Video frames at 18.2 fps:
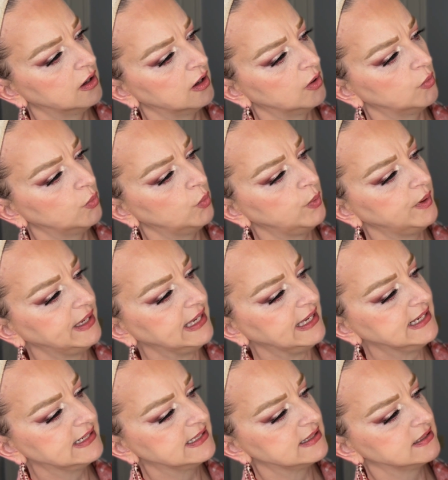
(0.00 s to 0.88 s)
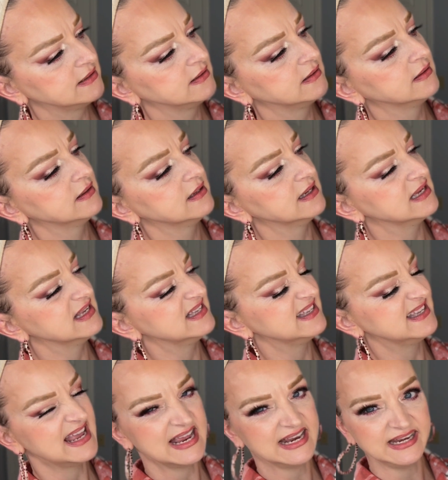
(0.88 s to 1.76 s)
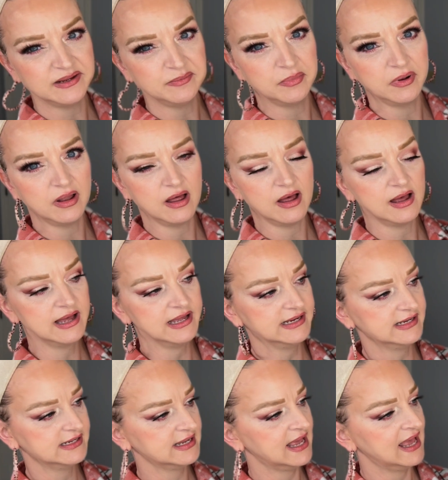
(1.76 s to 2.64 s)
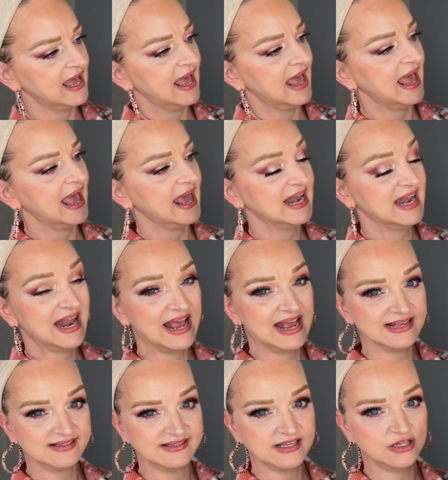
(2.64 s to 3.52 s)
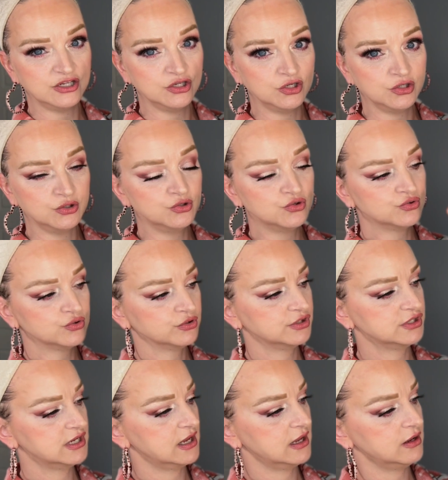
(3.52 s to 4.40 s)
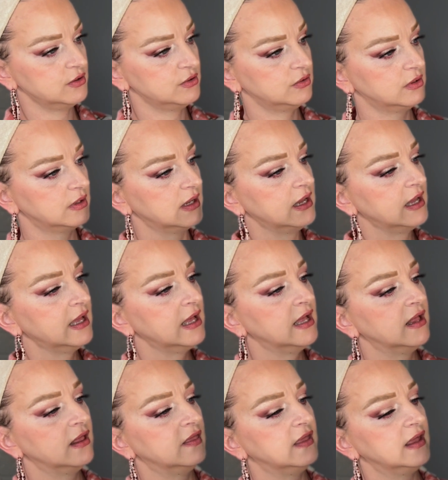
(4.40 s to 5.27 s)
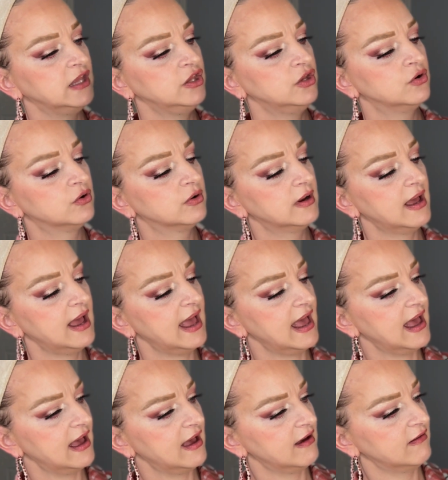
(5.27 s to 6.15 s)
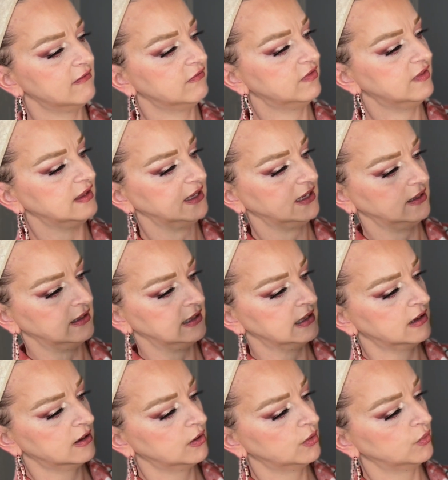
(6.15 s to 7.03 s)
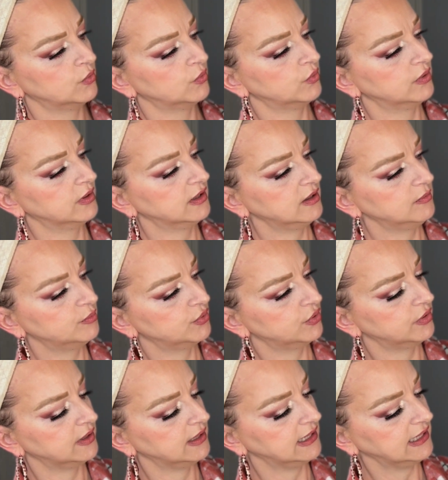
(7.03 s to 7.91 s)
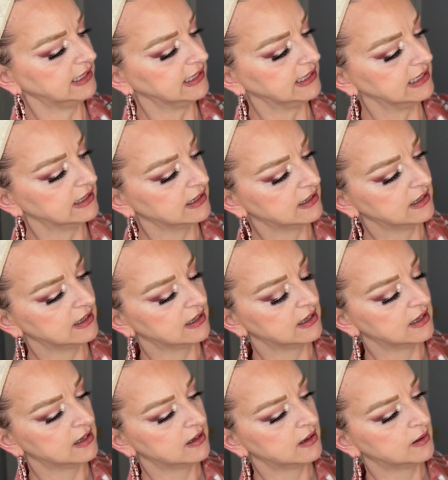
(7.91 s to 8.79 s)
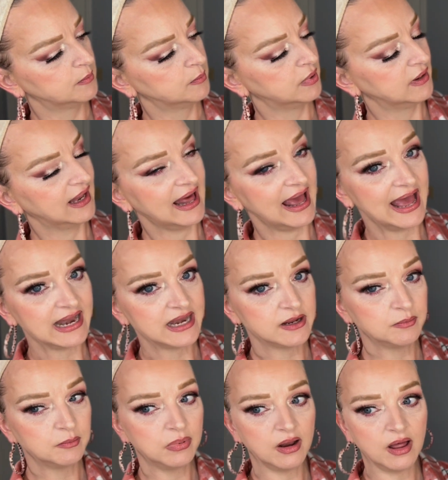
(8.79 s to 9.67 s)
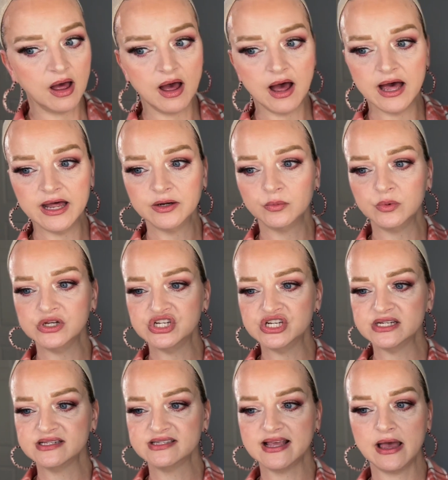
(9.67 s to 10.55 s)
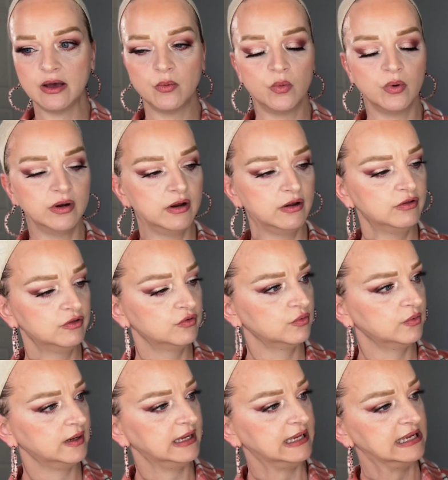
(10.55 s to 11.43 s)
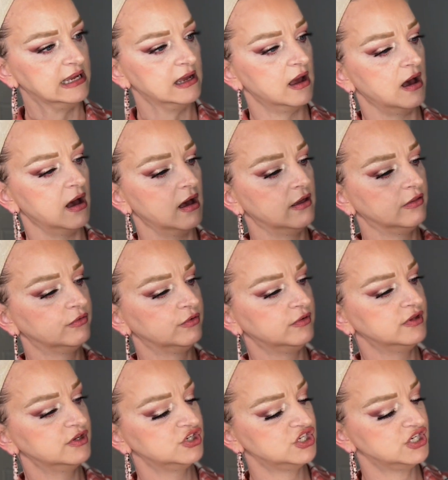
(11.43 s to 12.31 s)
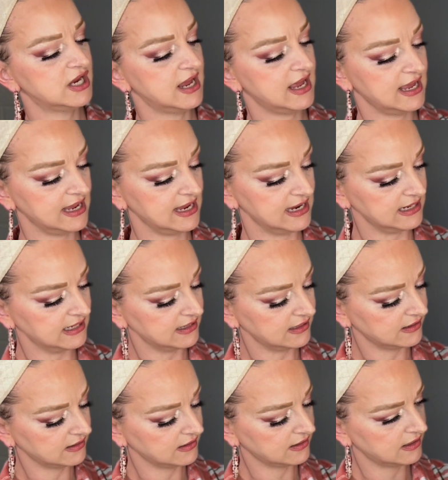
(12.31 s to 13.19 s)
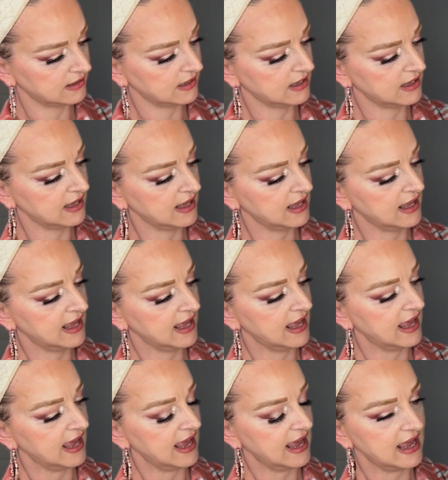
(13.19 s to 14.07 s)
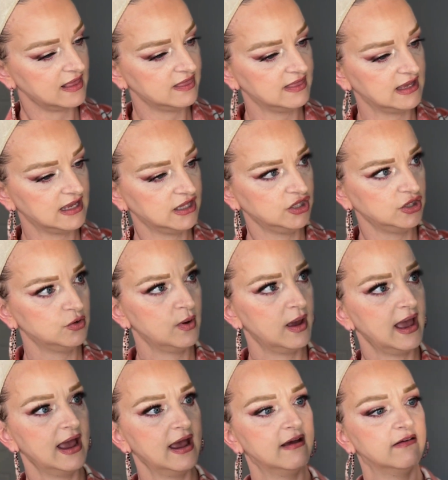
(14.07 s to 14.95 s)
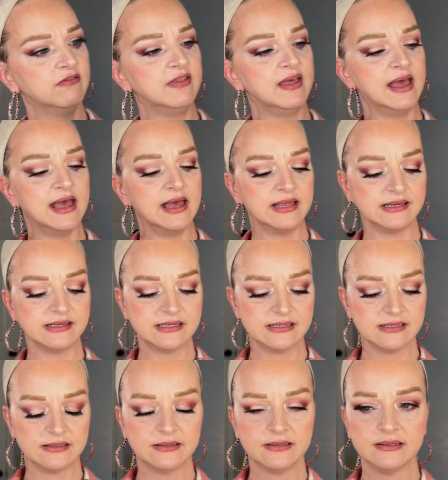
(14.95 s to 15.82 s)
wheat, a sandy blonde, and it has that neutral tone. Then you're going to have the really pretty platinum blonde, which is that 103 all through the shade. And then you have that